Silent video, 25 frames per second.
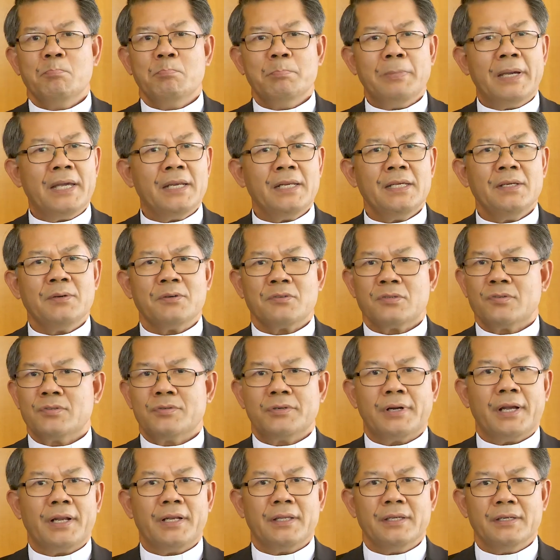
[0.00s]
Many
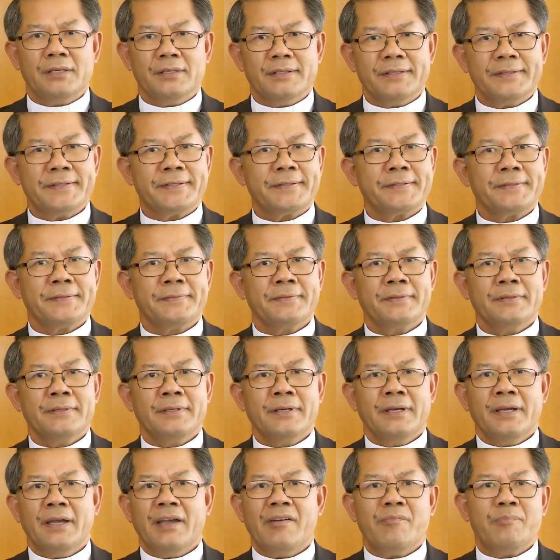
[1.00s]
Australians
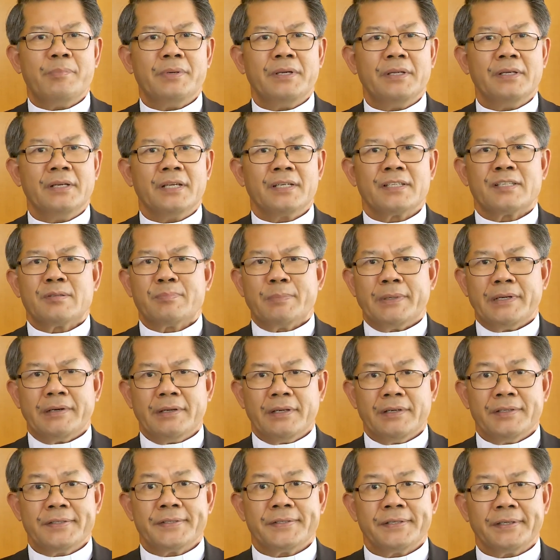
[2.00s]
have been
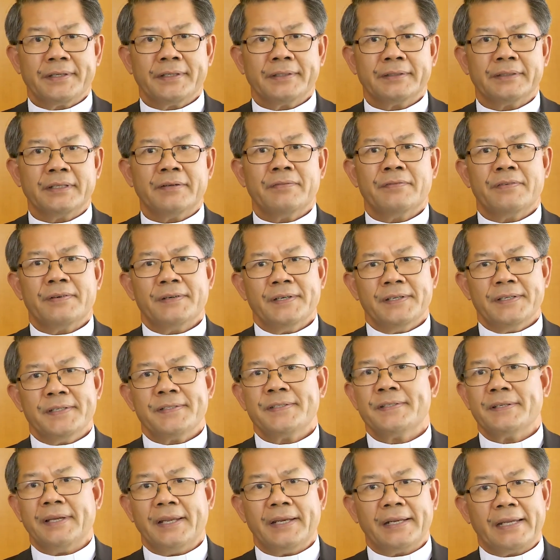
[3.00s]
experiencing their
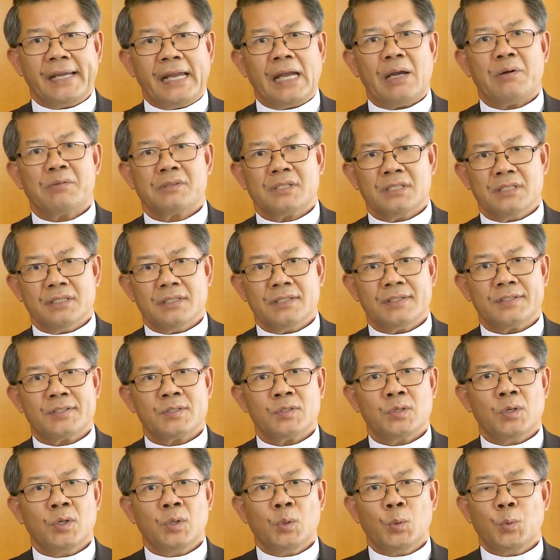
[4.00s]
first
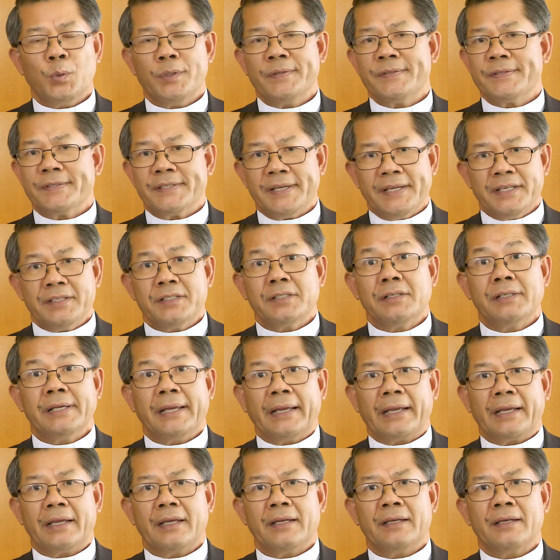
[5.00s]
encounters with
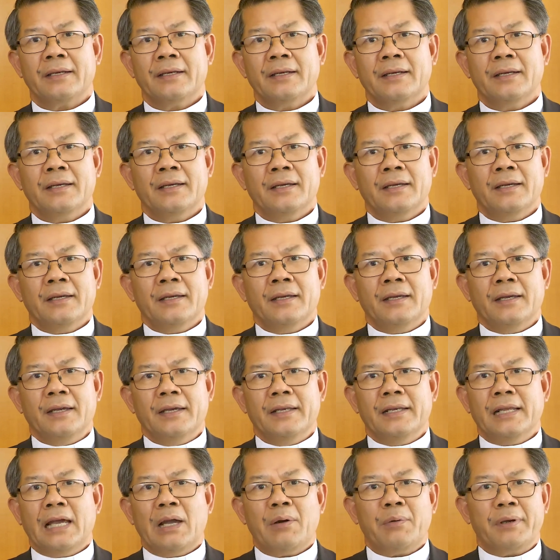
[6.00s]
Centrelink
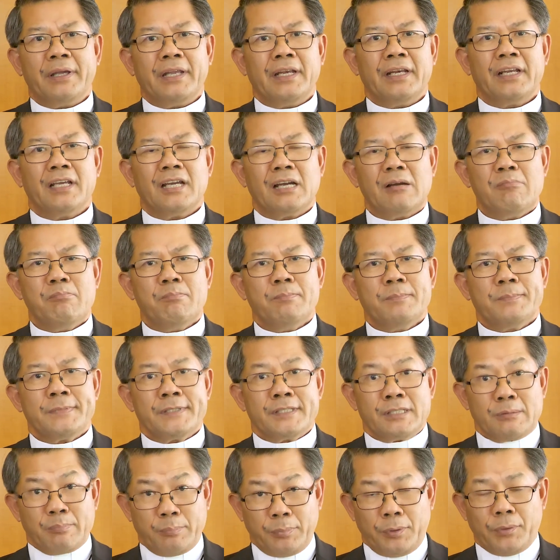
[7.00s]
and our income
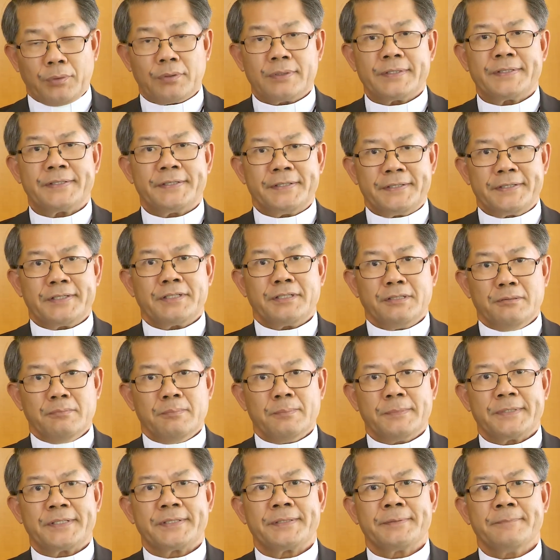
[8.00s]
support
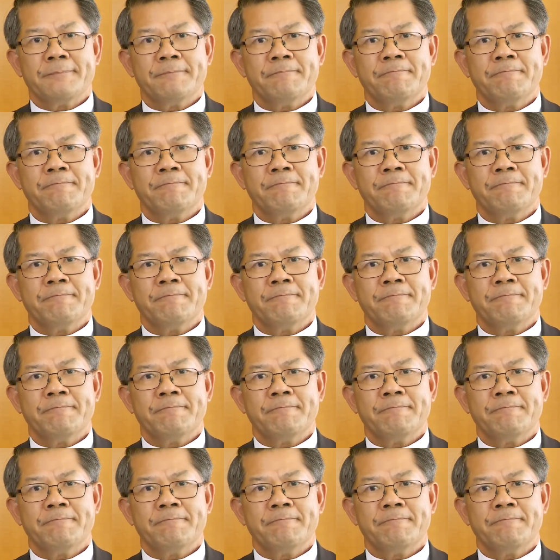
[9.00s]
systems.